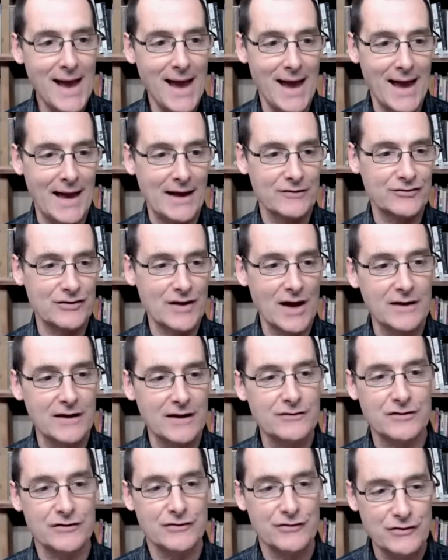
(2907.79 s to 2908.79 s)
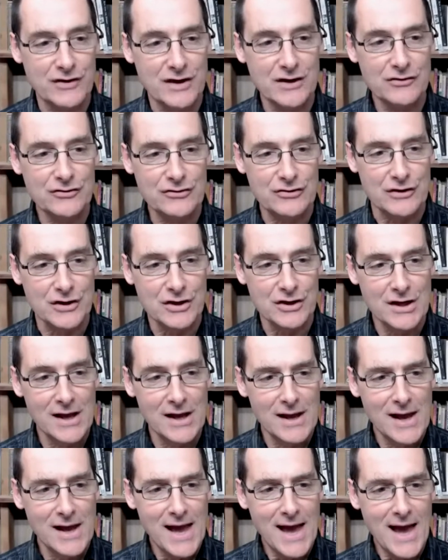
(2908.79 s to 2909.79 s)
as a distinction,
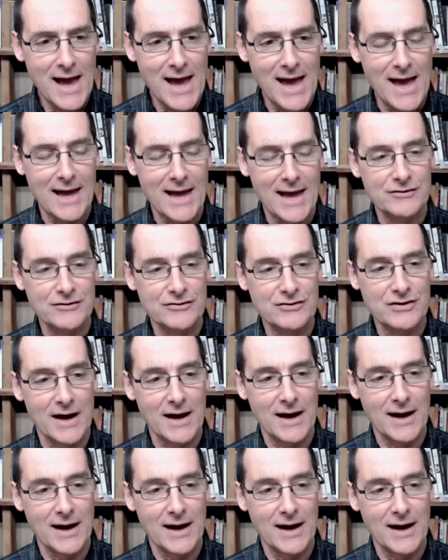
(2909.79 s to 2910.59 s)
and